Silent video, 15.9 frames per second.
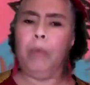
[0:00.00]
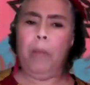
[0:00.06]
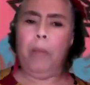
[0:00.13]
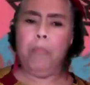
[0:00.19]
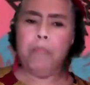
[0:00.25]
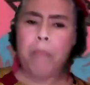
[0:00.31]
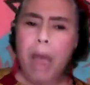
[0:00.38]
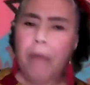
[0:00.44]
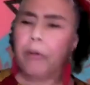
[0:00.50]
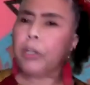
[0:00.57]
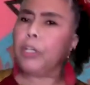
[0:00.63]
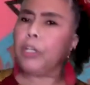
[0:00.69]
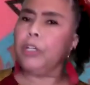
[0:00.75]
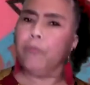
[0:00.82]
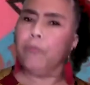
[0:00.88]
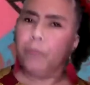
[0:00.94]

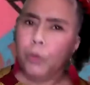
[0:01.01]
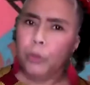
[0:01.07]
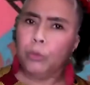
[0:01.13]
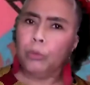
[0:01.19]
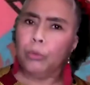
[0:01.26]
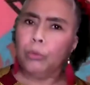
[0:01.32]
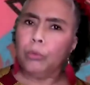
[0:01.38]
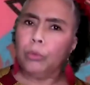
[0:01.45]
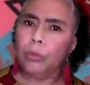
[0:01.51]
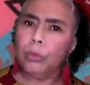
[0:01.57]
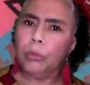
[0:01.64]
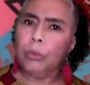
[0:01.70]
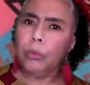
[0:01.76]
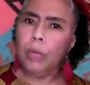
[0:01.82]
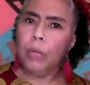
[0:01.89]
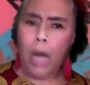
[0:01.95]
American food.
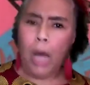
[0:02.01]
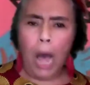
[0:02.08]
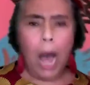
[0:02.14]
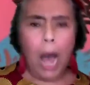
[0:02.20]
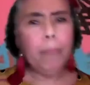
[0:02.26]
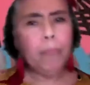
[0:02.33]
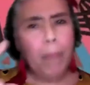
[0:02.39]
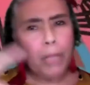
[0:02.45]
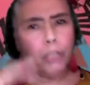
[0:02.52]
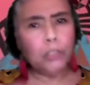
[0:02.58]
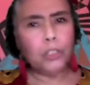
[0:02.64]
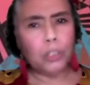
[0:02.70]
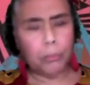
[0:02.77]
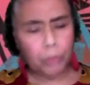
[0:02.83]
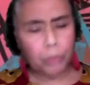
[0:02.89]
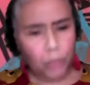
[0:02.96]
I'm making
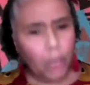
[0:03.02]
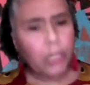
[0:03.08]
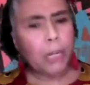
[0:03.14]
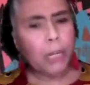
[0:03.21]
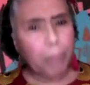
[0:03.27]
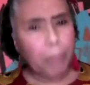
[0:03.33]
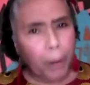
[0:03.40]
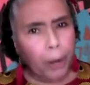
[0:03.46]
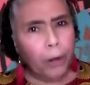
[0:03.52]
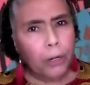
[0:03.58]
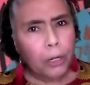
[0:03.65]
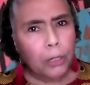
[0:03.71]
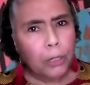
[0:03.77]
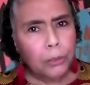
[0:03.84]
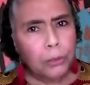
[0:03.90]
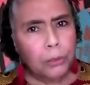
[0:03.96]
some turkey
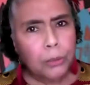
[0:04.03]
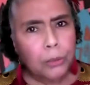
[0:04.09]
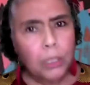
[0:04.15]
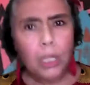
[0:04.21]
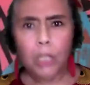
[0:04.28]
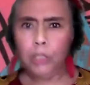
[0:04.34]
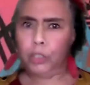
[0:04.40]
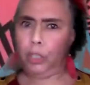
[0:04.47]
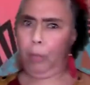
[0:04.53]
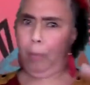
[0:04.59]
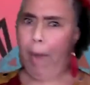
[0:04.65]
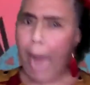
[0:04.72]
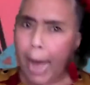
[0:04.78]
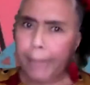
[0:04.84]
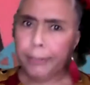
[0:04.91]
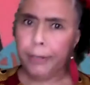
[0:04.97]
burgers some
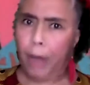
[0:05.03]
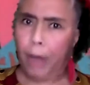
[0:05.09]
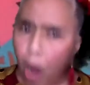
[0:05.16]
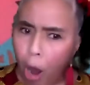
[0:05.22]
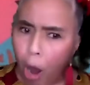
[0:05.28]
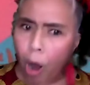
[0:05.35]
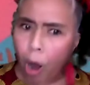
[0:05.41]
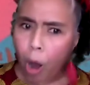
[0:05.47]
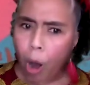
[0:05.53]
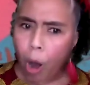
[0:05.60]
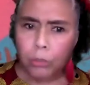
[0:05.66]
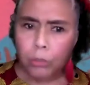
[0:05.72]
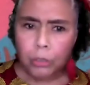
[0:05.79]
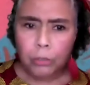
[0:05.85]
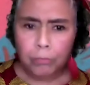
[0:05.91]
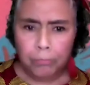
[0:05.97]
hot
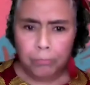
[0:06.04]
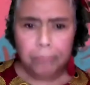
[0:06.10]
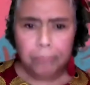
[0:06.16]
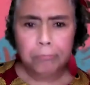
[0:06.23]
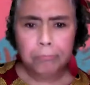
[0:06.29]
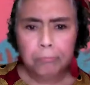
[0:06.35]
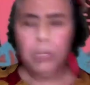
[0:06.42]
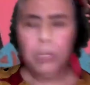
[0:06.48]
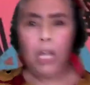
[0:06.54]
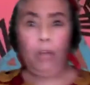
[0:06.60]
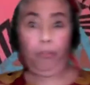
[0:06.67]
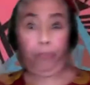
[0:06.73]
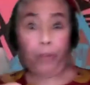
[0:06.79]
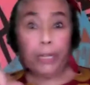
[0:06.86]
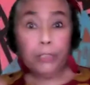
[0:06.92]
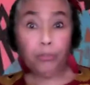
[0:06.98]
dogs, mm-hmm,
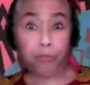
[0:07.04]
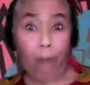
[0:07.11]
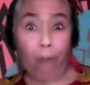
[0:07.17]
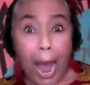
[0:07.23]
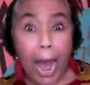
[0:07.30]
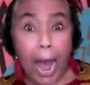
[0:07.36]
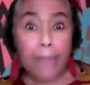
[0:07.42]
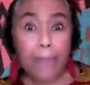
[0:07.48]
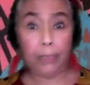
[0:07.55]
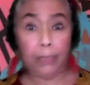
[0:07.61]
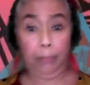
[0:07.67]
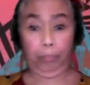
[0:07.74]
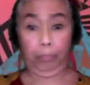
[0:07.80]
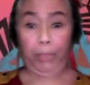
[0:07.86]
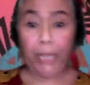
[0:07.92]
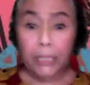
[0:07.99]
french fries
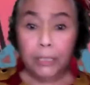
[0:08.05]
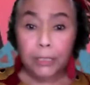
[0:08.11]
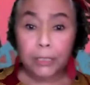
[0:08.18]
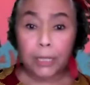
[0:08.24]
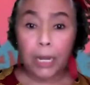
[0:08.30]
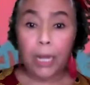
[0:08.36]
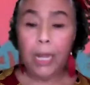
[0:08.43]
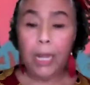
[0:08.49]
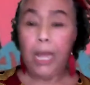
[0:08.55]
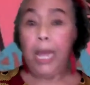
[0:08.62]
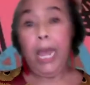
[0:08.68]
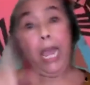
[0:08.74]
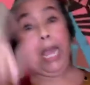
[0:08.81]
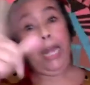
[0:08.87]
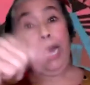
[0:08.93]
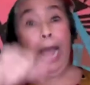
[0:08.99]
and pizza
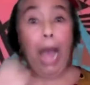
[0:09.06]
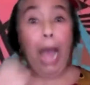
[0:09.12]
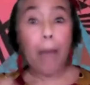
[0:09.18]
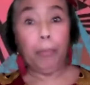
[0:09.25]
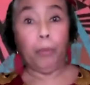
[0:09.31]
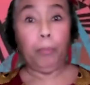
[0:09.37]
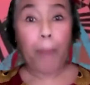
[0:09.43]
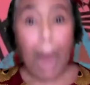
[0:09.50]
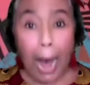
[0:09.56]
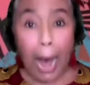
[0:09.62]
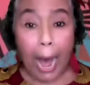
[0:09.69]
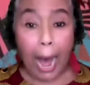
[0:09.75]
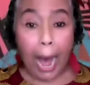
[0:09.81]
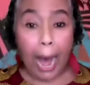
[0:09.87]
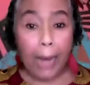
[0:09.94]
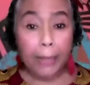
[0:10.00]
and apple pie.
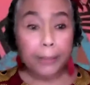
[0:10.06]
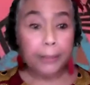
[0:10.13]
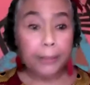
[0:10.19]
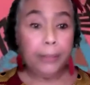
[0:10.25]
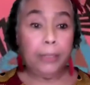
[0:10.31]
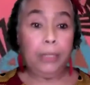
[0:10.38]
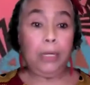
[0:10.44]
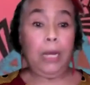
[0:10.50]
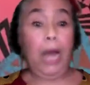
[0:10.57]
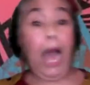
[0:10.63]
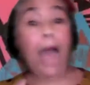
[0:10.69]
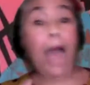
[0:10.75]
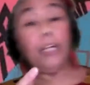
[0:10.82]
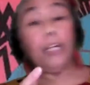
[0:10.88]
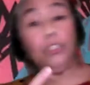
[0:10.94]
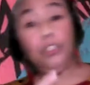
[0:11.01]
I
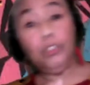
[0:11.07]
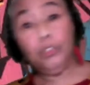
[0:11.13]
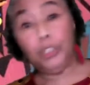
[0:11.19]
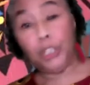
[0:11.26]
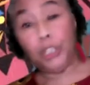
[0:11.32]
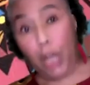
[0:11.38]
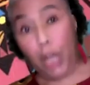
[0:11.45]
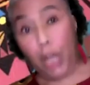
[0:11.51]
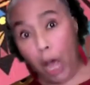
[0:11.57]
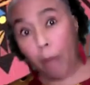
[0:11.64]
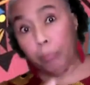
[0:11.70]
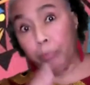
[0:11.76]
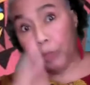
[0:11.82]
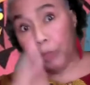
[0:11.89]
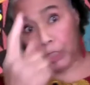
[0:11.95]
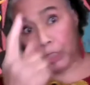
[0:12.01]
could use your help
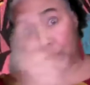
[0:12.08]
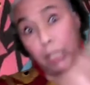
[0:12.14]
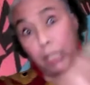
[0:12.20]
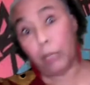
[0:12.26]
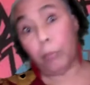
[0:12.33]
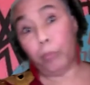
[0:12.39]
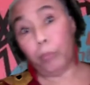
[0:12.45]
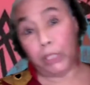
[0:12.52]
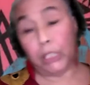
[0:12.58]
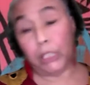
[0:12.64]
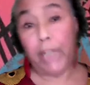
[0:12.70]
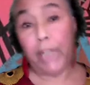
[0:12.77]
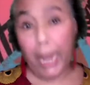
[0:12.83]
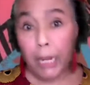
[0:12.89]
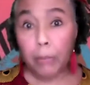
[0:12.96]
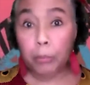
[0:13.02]
to set up with the
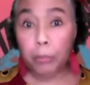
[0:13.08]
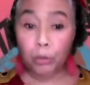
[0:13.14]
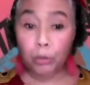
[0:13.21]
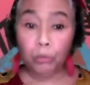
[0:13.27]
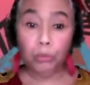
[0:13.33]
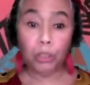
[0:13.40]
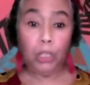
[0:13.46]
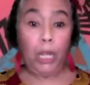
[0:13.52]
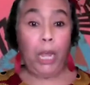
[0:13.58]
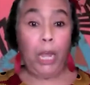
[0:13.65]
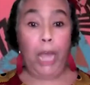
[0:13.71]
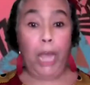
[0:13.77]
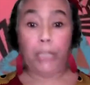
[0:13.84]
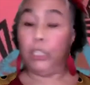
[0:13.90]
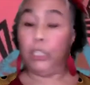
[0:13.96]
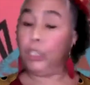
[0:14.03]
tables
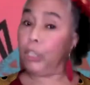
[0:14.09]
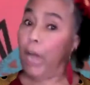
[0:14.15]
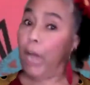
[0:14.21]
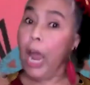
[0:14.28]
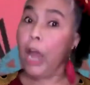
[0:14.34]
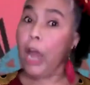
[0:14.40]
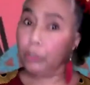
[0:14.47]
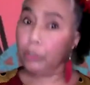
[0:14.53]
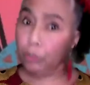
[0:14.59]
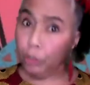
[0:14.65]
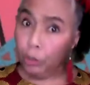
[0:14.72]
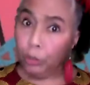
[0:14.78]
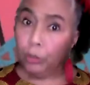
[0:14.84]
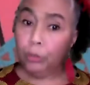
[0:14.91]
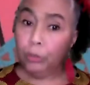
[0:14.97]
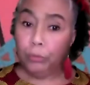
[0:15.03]
and the chairs,
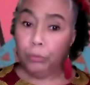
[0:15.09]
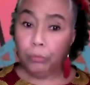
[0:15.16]
dude.